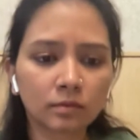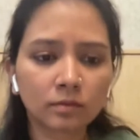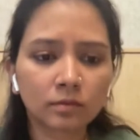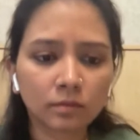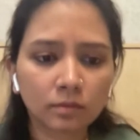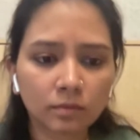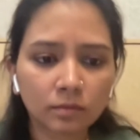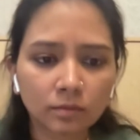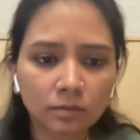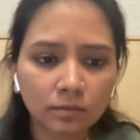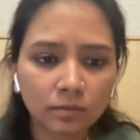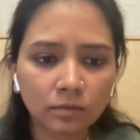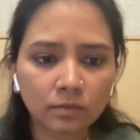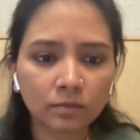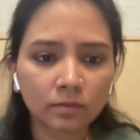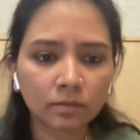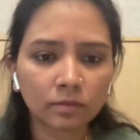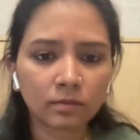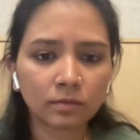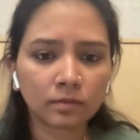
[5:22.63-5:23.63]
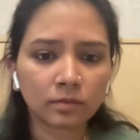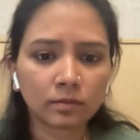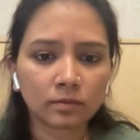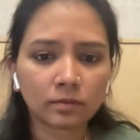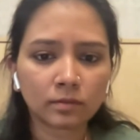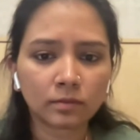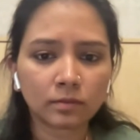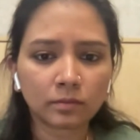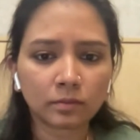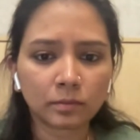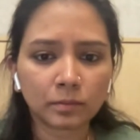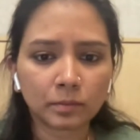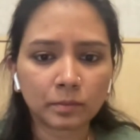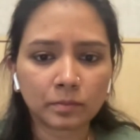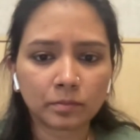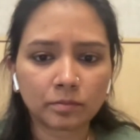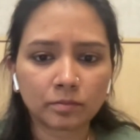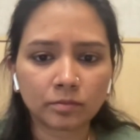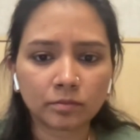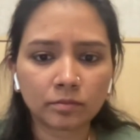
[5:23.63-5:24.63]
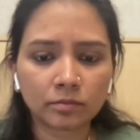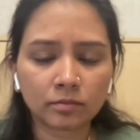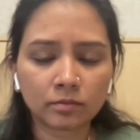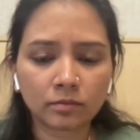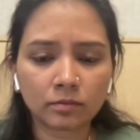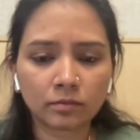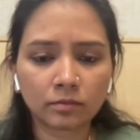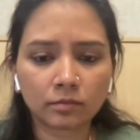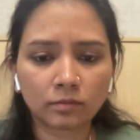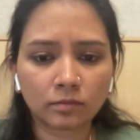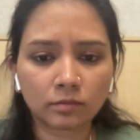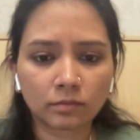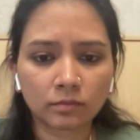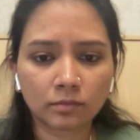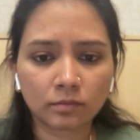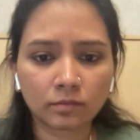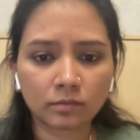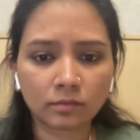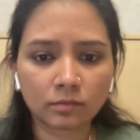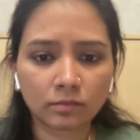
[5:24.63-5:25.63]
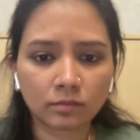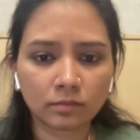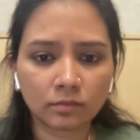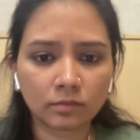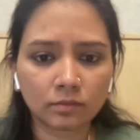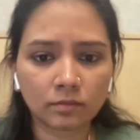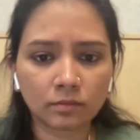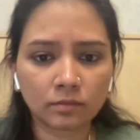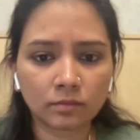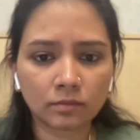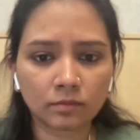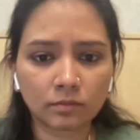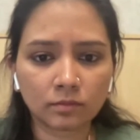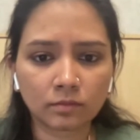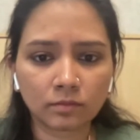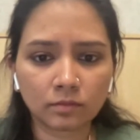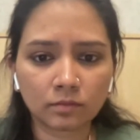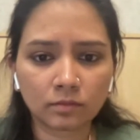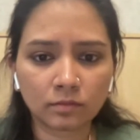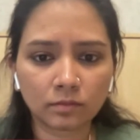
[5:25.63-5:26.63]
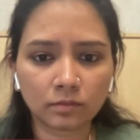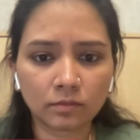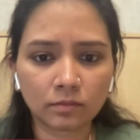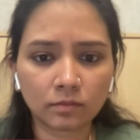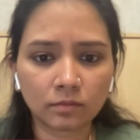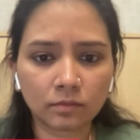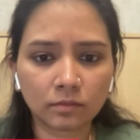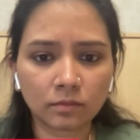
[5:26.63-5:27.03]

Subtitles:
This person isn't speaking.